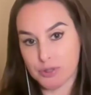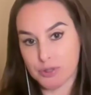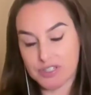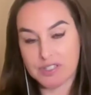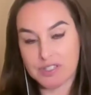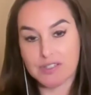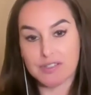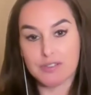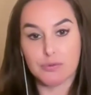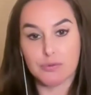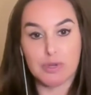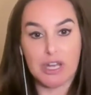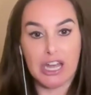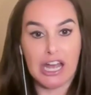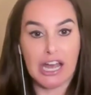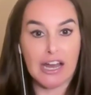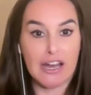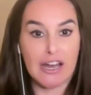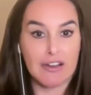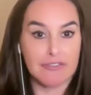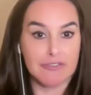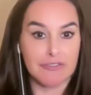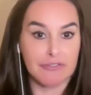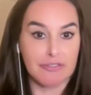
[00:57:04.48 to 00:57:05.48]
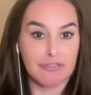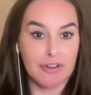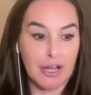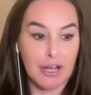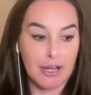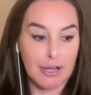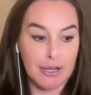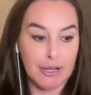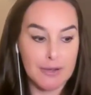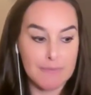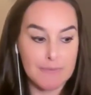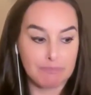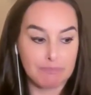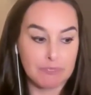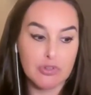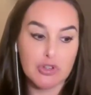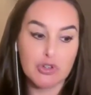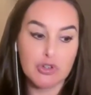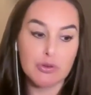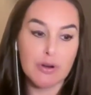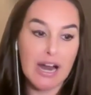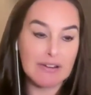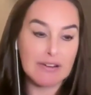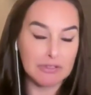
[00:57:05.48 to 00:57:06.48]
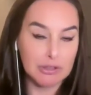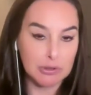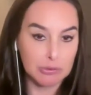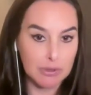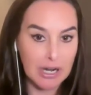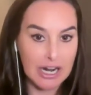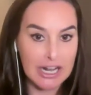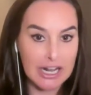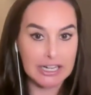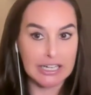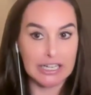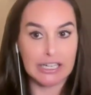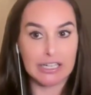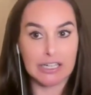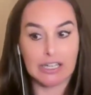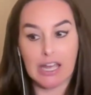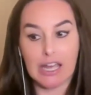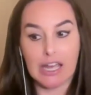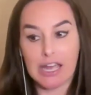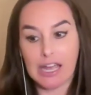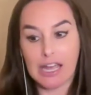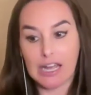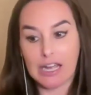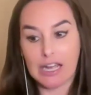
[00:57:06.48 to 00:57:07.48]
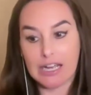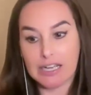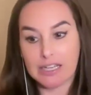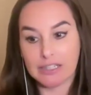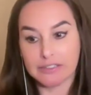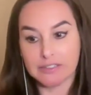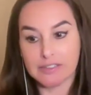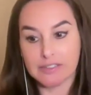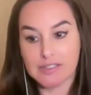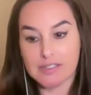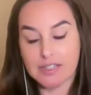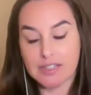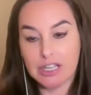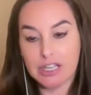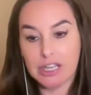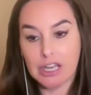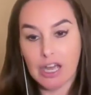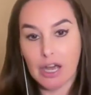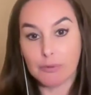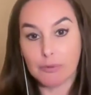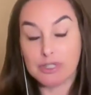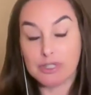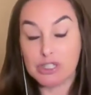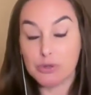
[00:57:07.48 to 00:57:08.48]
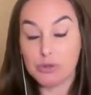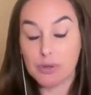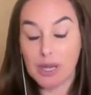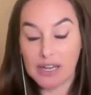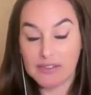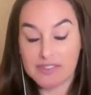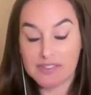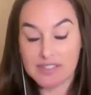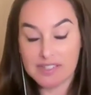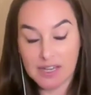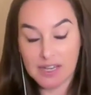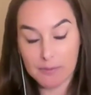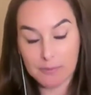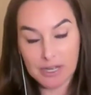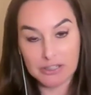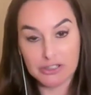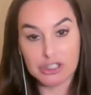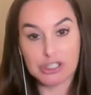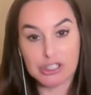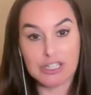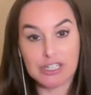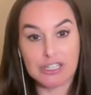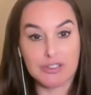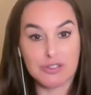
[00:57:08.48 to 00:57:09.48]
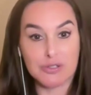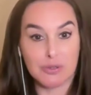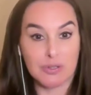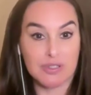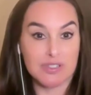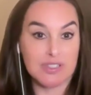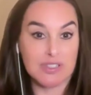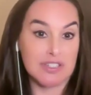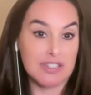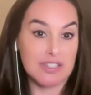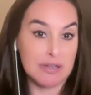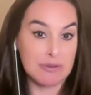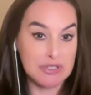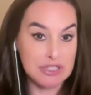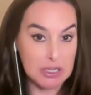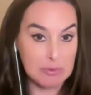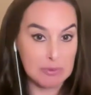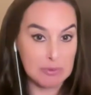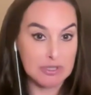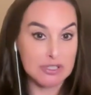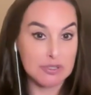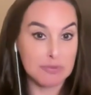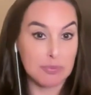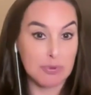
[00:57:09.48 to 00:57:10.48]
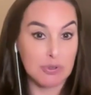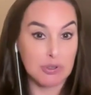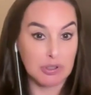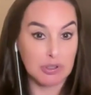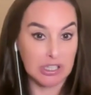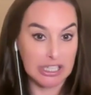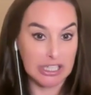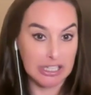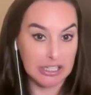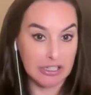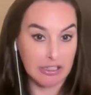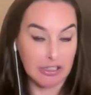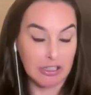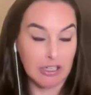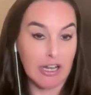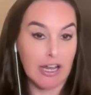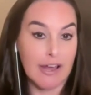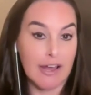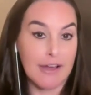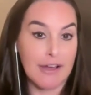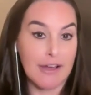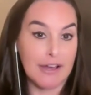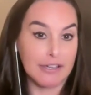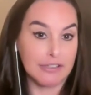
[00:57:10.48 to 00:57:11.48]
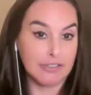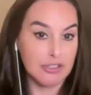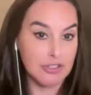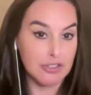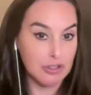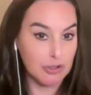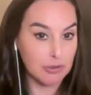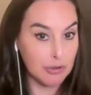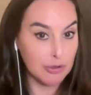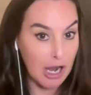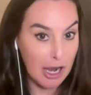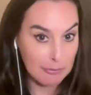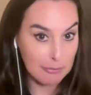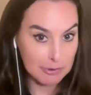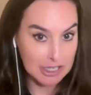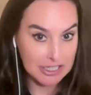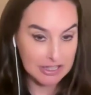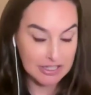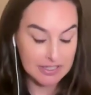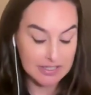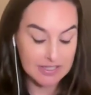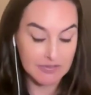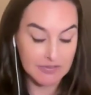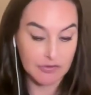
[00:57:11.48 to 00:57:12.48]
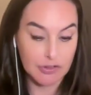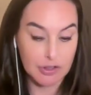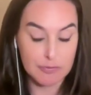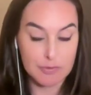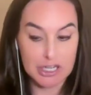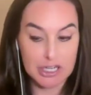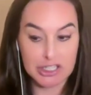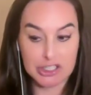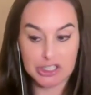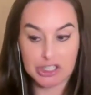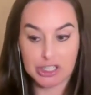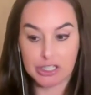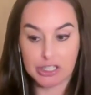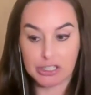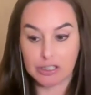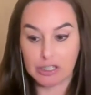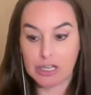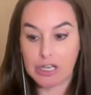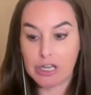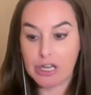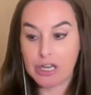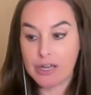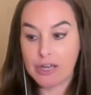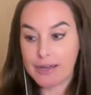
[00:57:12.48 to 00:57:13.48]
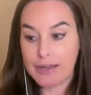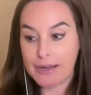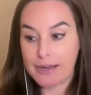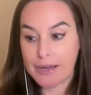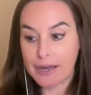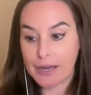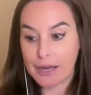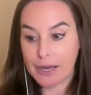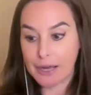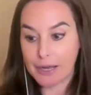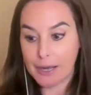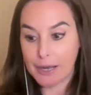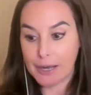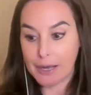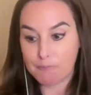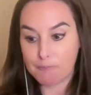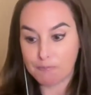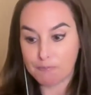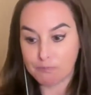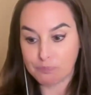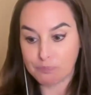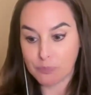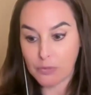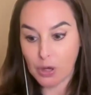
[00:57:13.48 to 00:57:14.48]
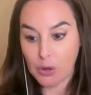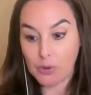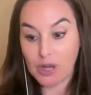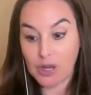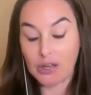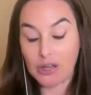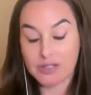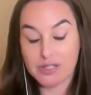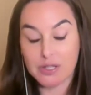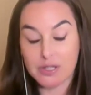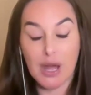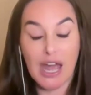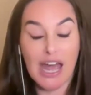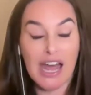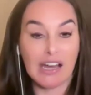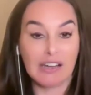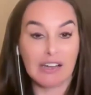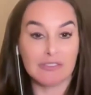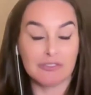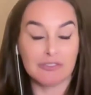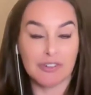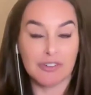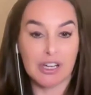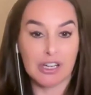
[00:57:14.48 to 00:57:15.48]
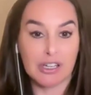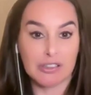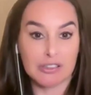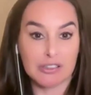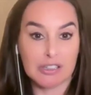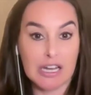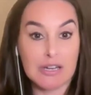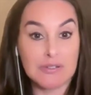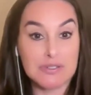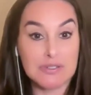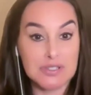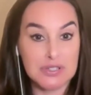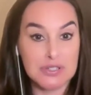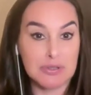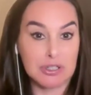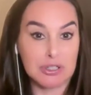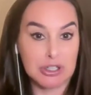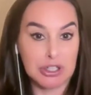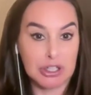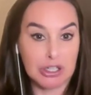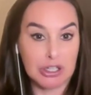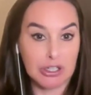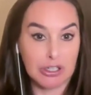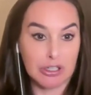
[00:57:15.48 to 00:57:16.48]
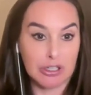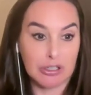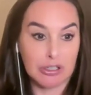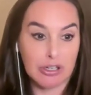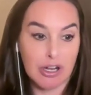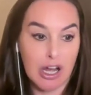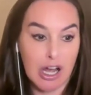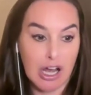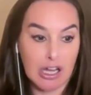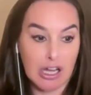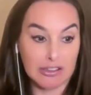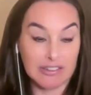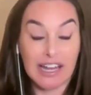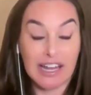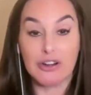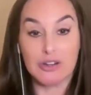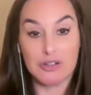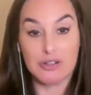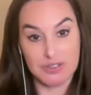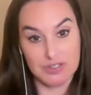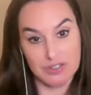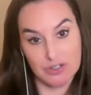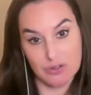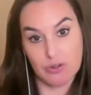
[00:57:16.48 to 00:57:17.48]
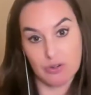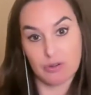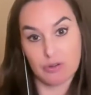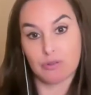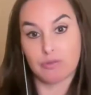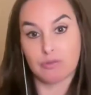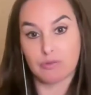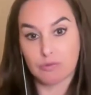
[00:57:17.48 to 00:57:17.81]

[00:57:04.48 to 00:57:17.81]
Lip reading: sources. We have travel writing, and we do have some Algerian sources I was able to pull in and corroborate this information. We also have consular letters